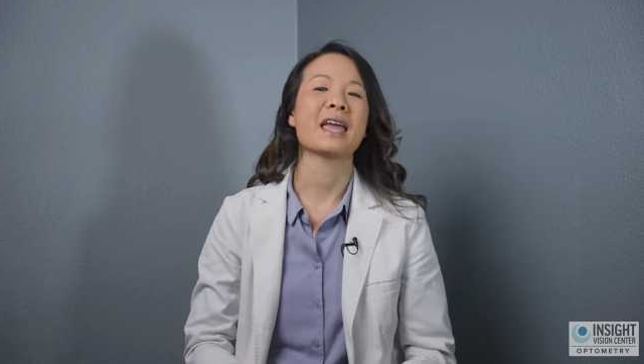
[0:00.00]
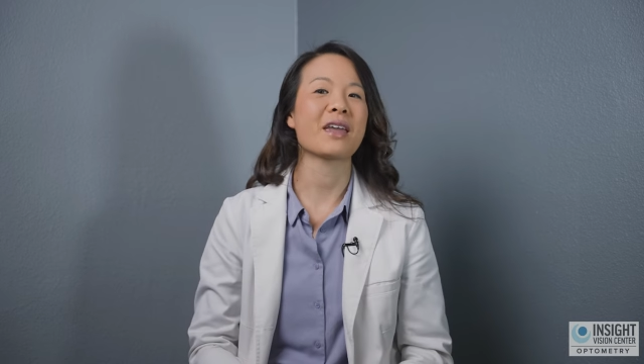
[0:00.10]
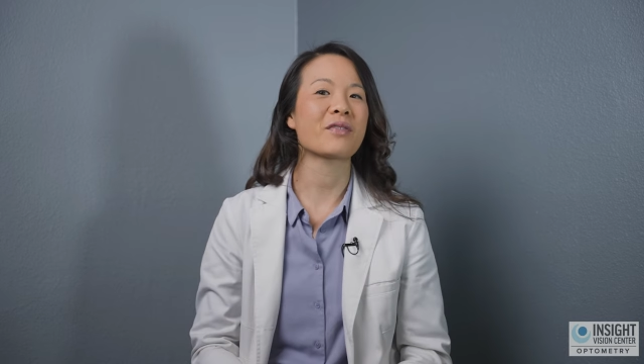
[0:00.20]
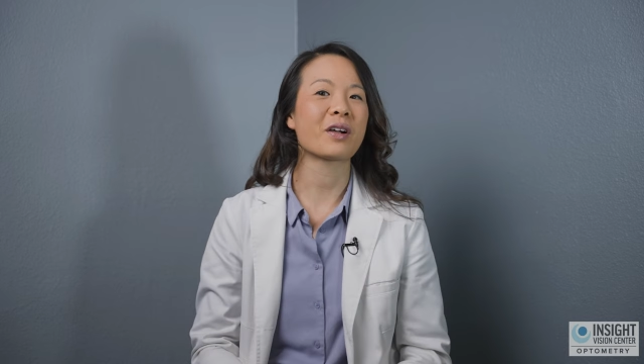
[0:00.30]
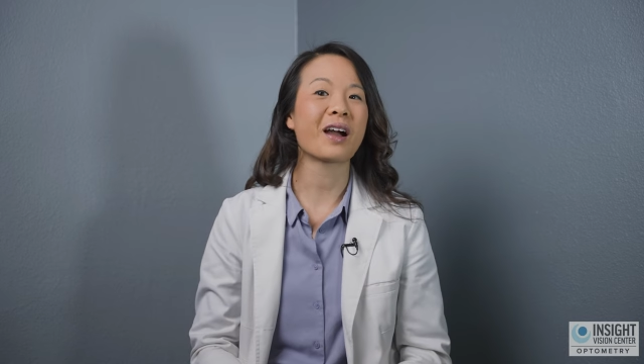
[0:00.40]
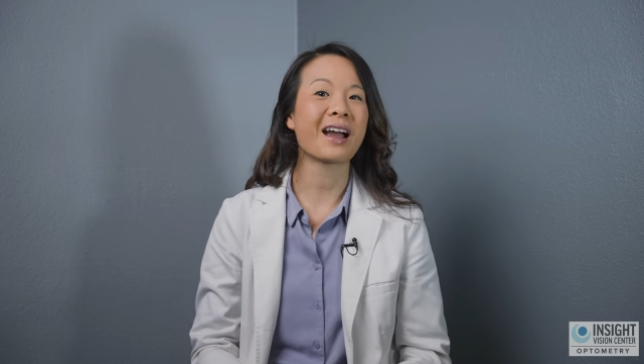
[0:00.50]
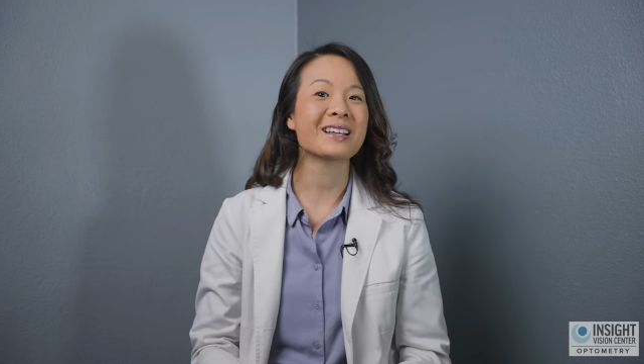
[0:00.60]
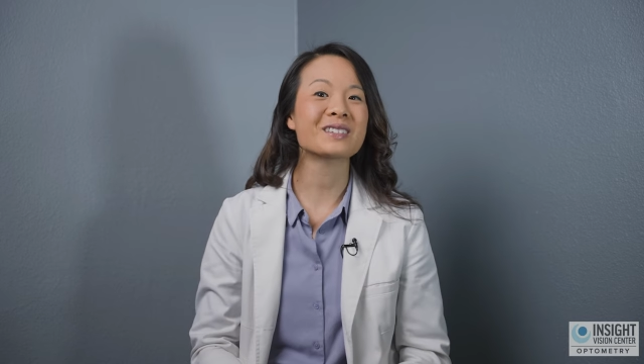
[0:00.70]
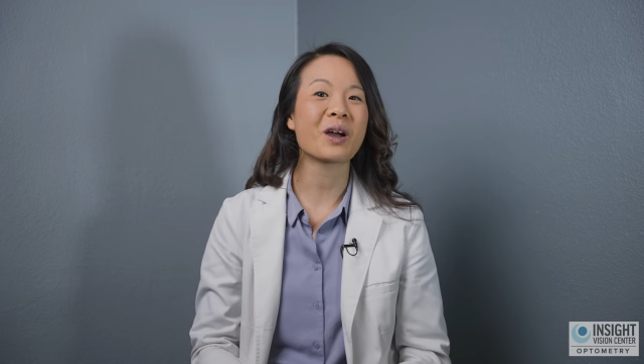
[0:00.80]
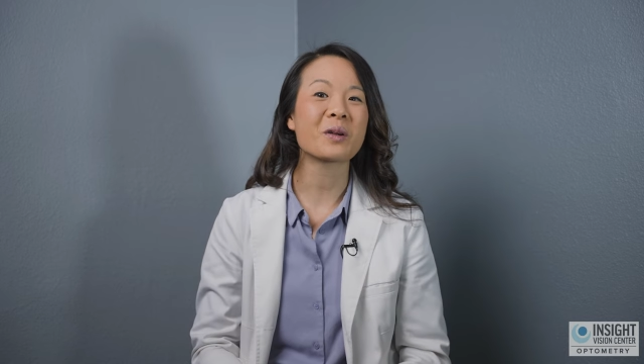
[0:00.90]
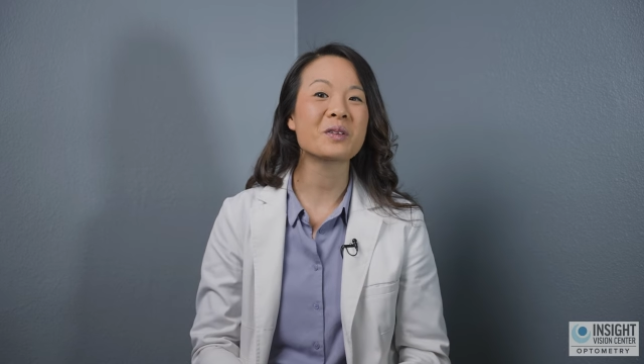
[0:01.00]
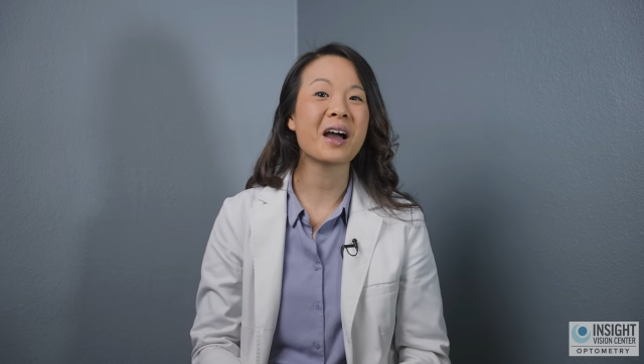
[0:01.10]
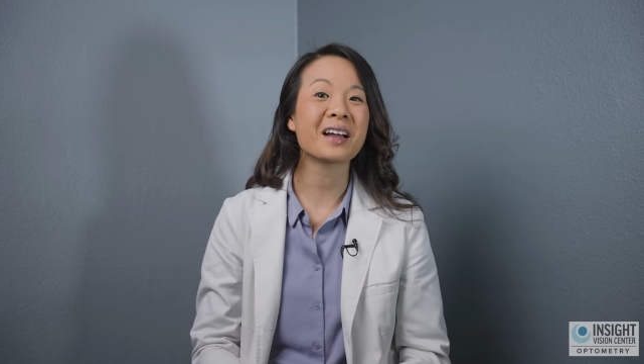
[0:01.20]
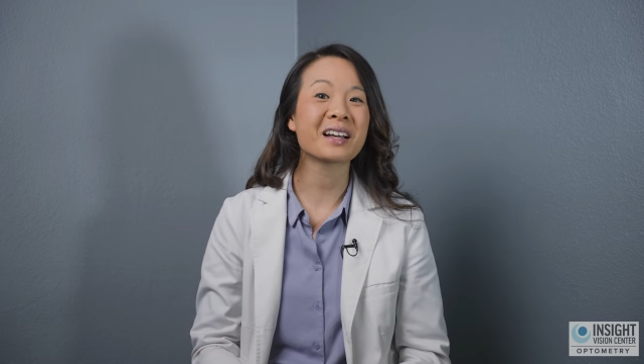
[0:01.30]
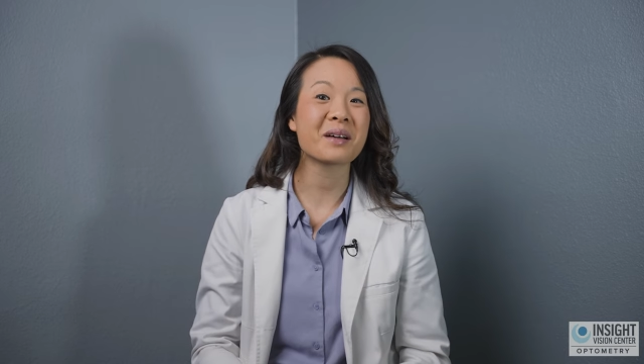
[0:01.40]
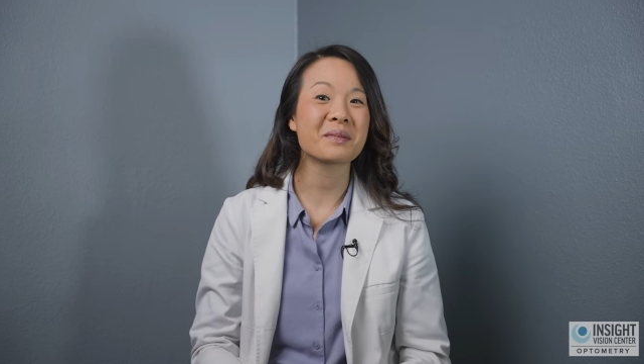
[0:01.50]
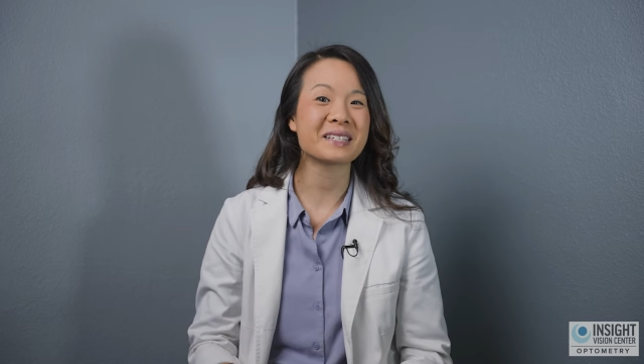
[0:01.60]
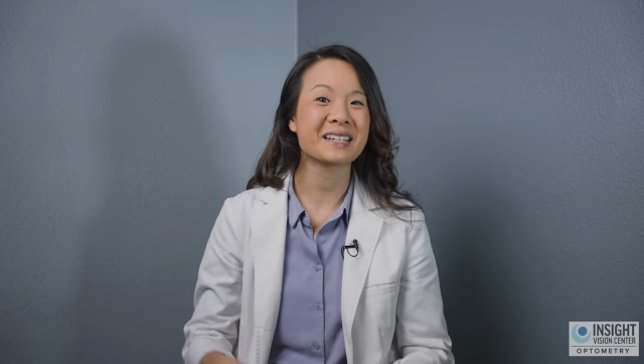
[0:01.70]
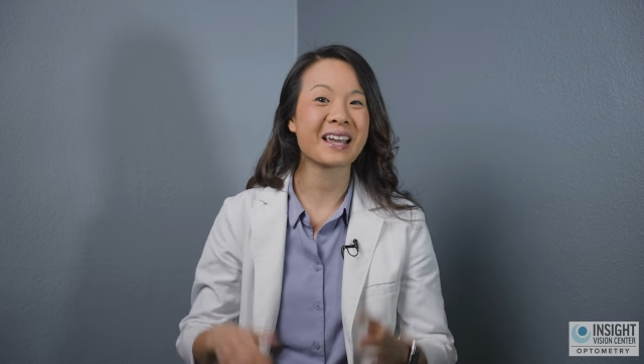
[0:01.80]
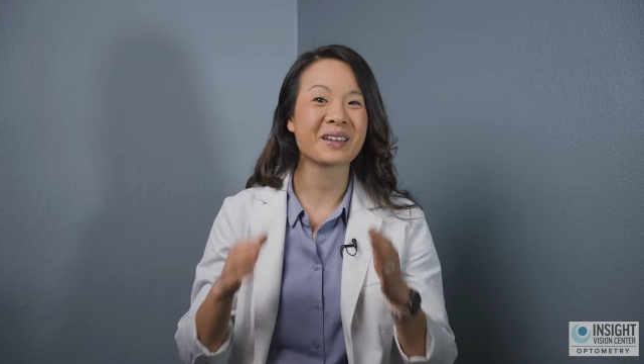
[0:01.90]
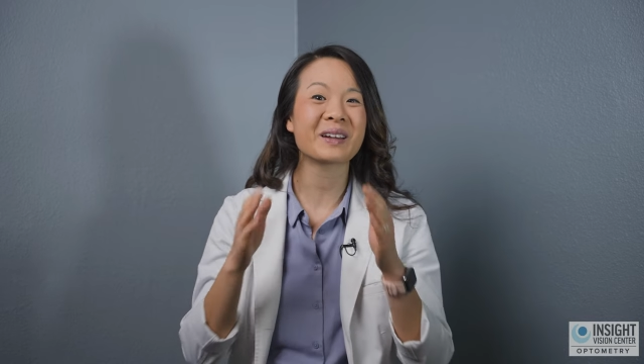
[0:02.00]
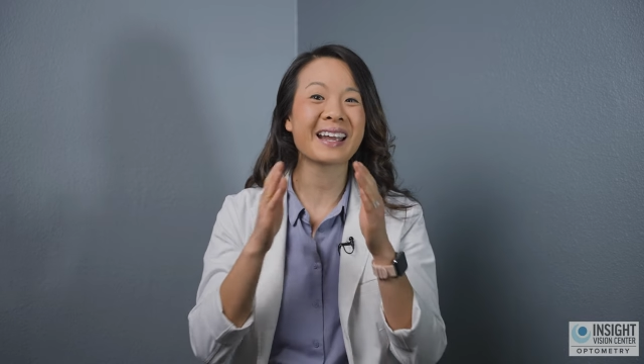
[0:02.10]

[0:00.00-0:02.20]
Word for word: If our eyes are not coming together